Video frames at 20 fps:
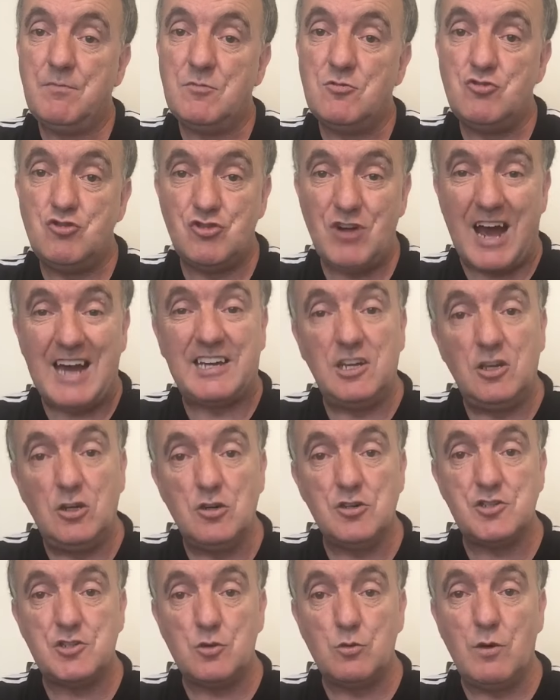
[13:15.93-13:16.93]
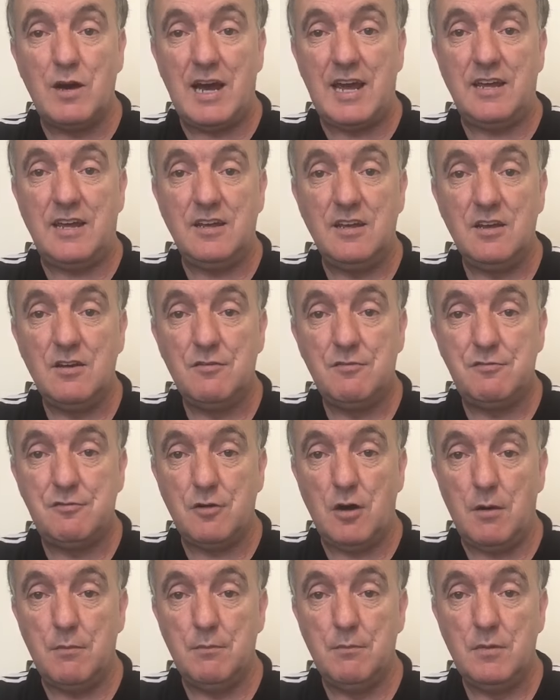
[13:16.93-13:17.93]
dragging us away
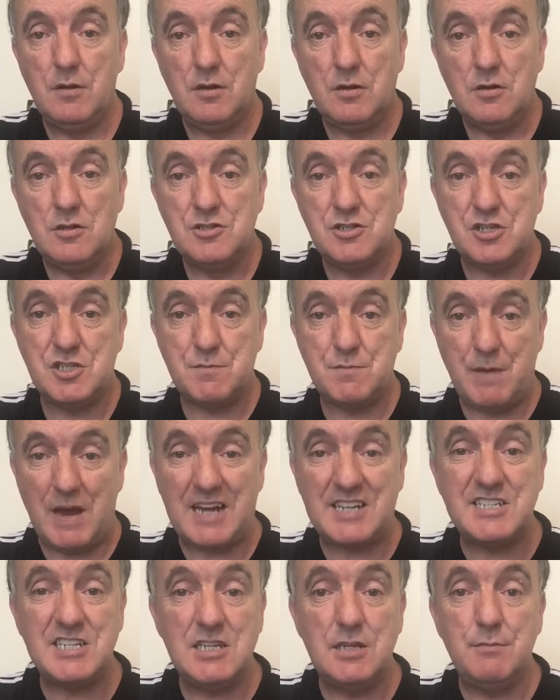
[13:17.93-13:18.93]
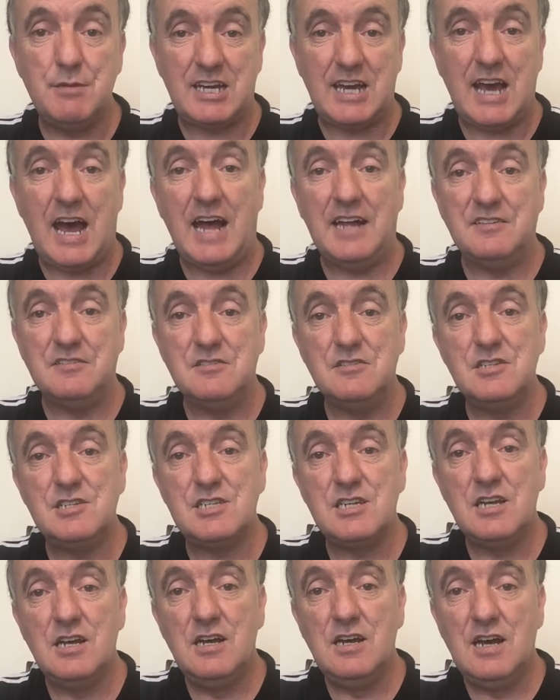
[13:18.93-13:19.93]
from suspecting the
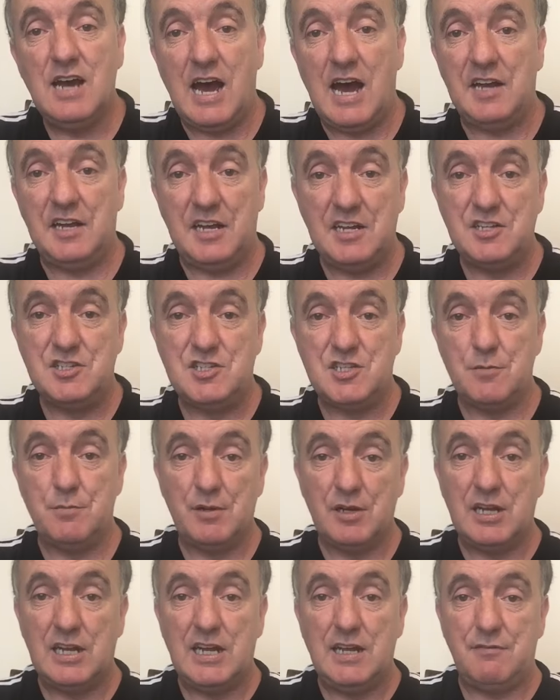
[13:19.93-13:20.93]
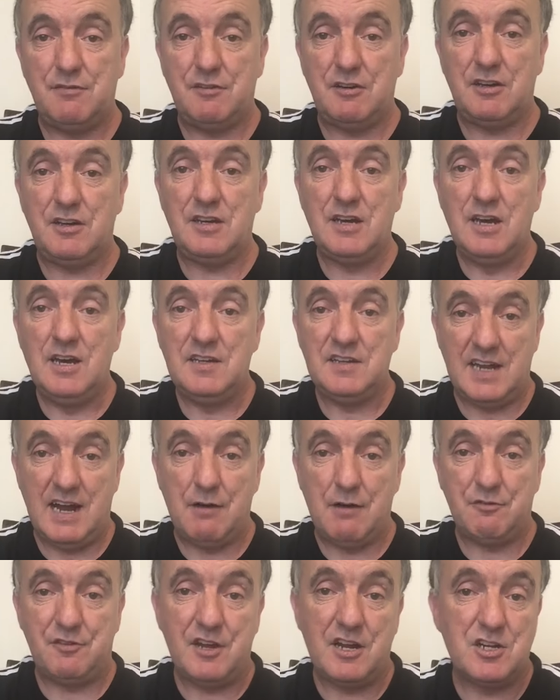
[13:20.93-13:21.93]
McCanns and into believing that
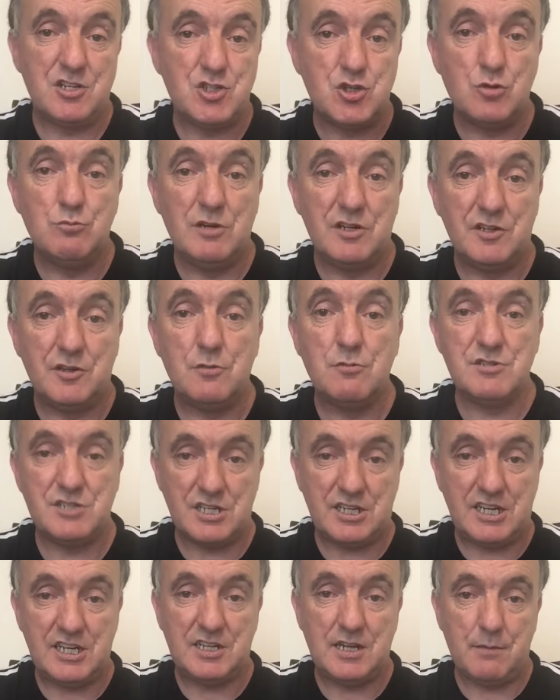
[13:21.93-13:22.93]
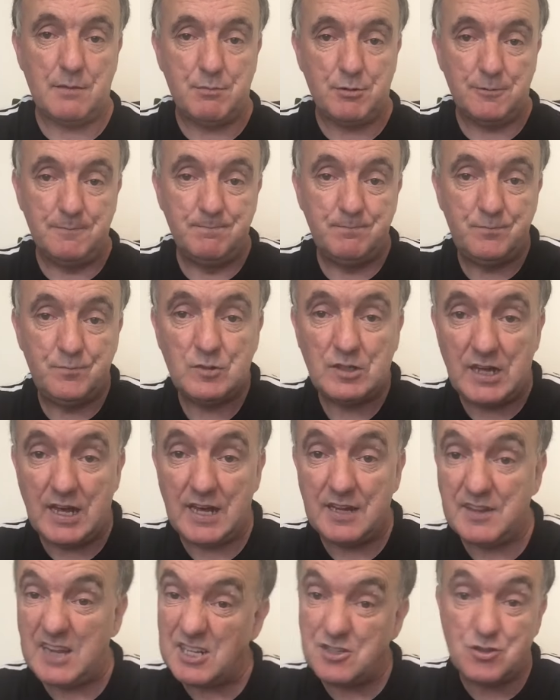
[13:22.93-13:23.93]
out there somewhere there was a kidnapper.
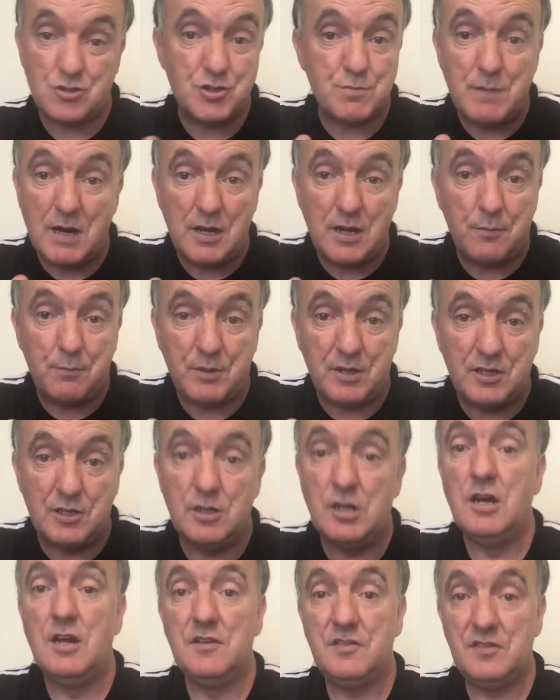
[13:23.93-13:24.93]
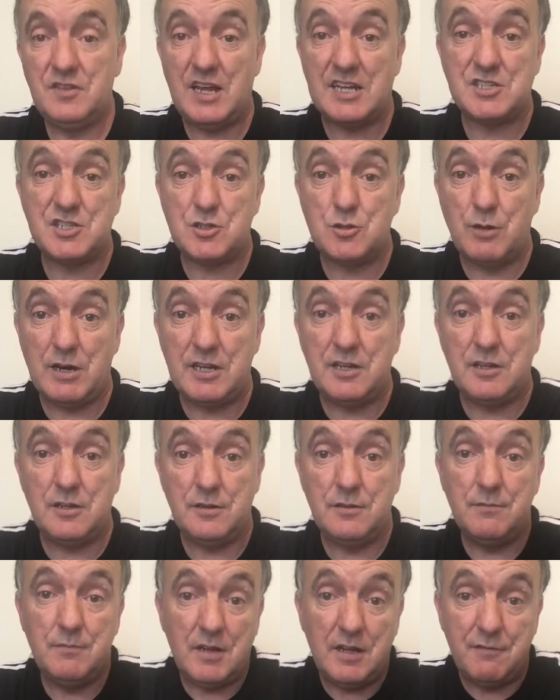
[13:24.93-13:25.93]
Okay, that's just my opinion. That's the way
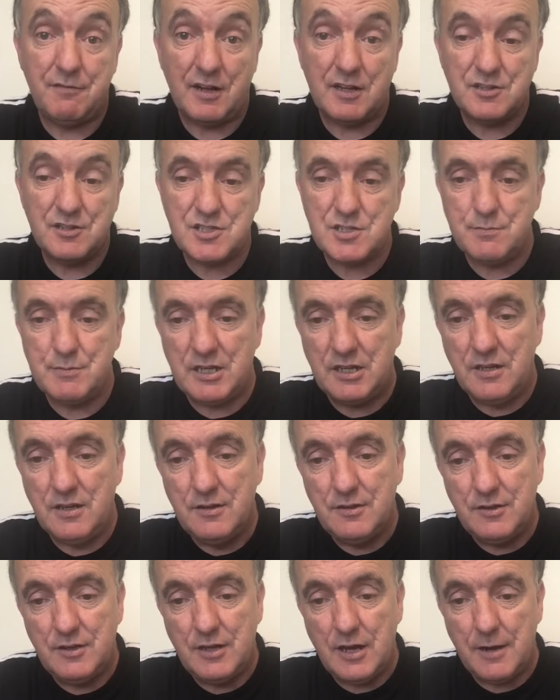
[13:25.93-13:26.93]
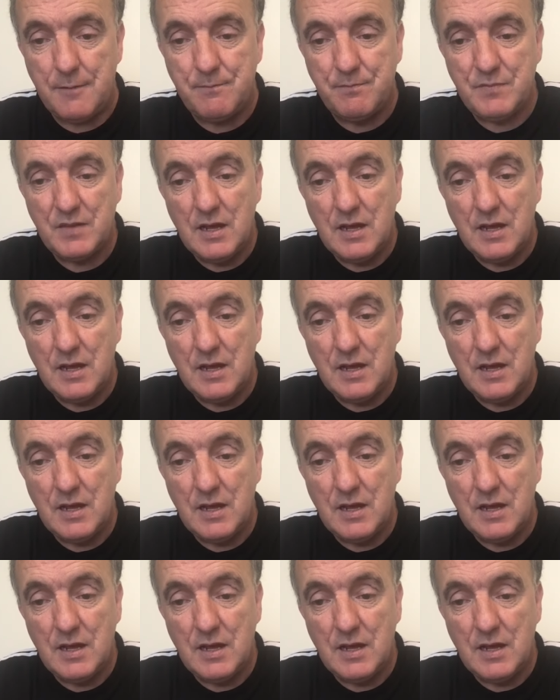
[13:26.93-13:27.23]
it felt to me, yeah.